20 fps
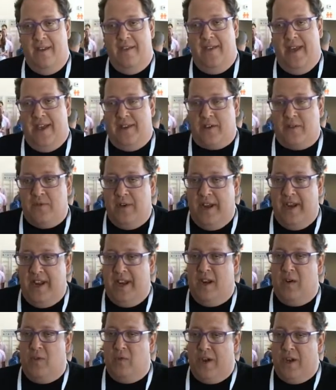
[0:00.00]
that's
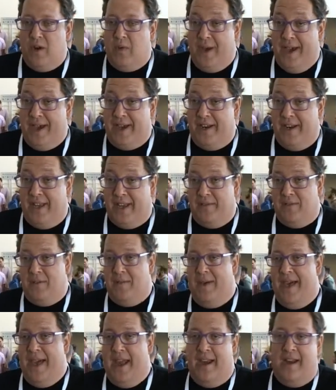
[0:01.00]
creating a reawakening of
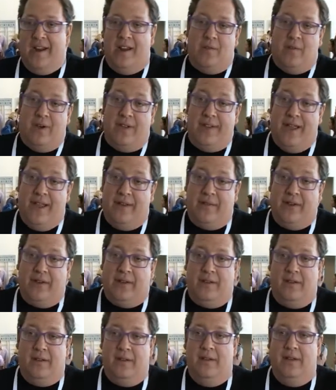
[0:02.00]
humanity on one level,